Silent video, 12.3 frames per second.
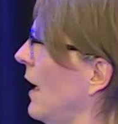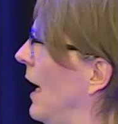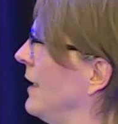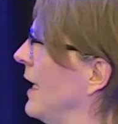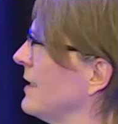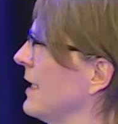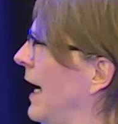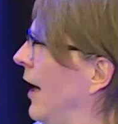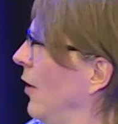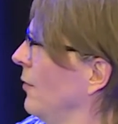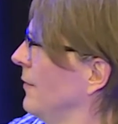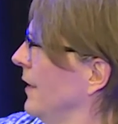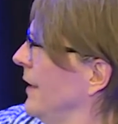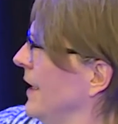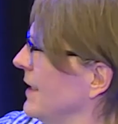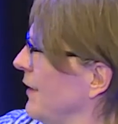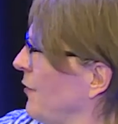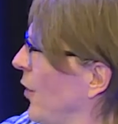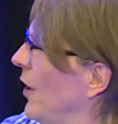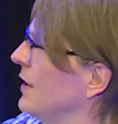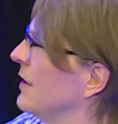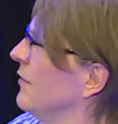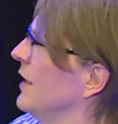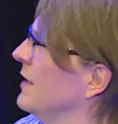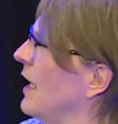And that's how these different parts
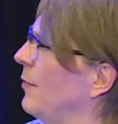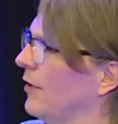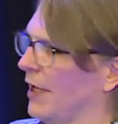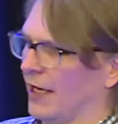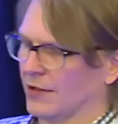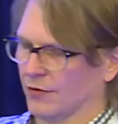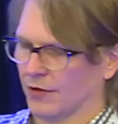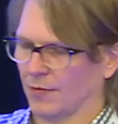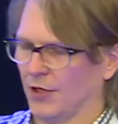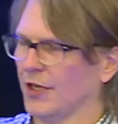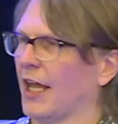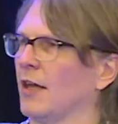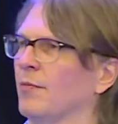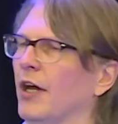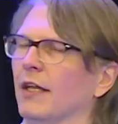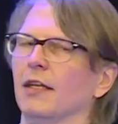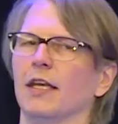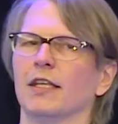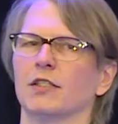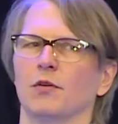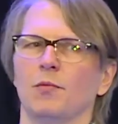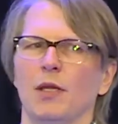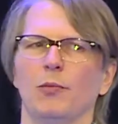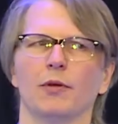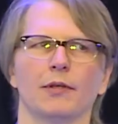of these applications would communicate. But so when
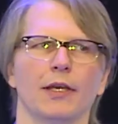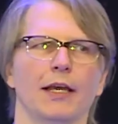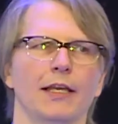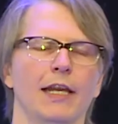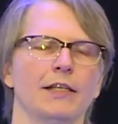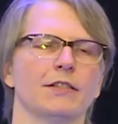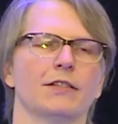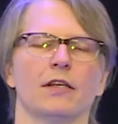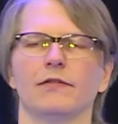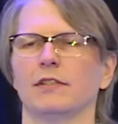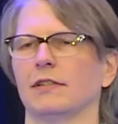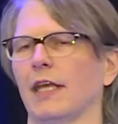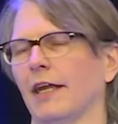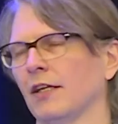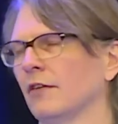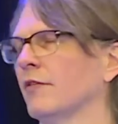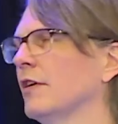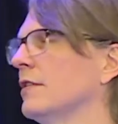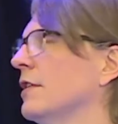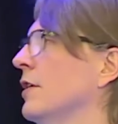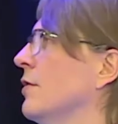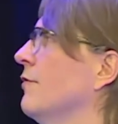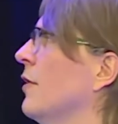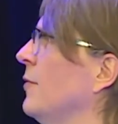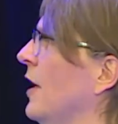people connect to services at a university or
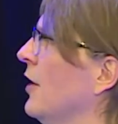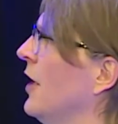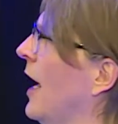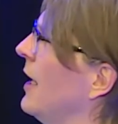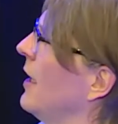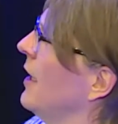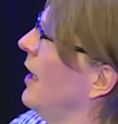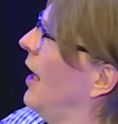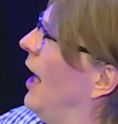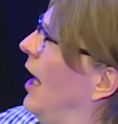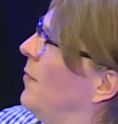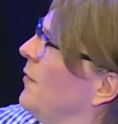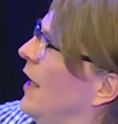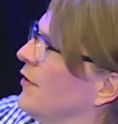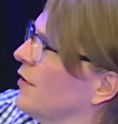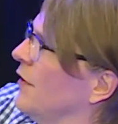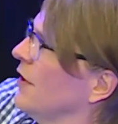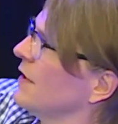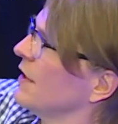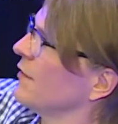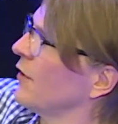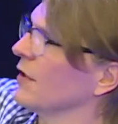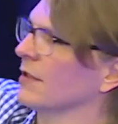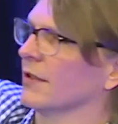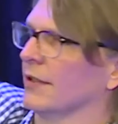from the internet, they traverse this
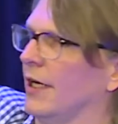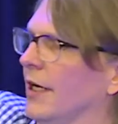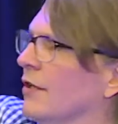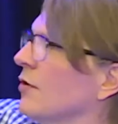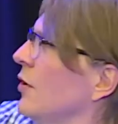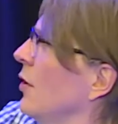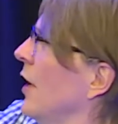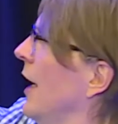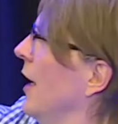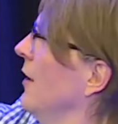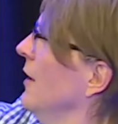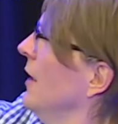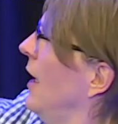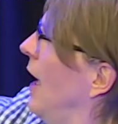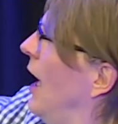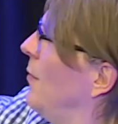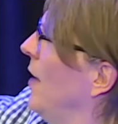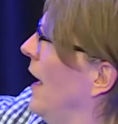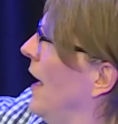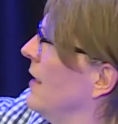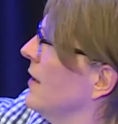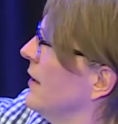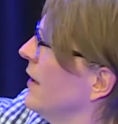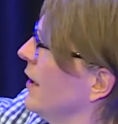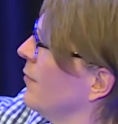first control layer,
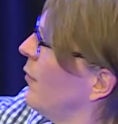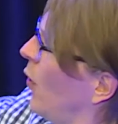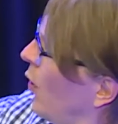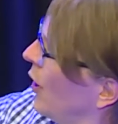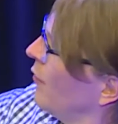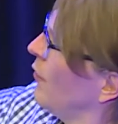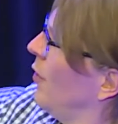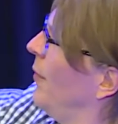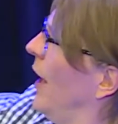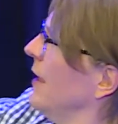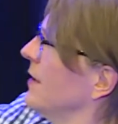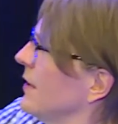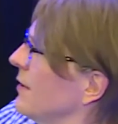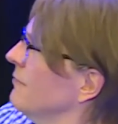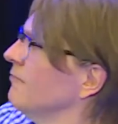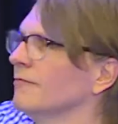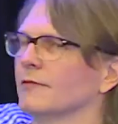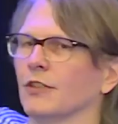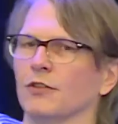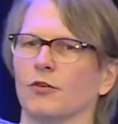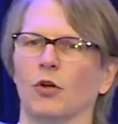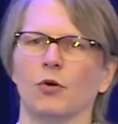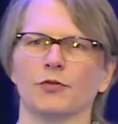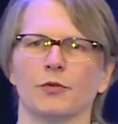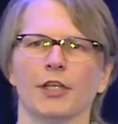and the more robust
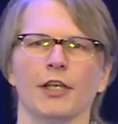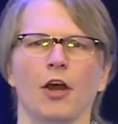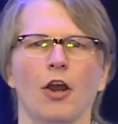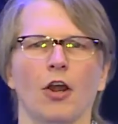controls really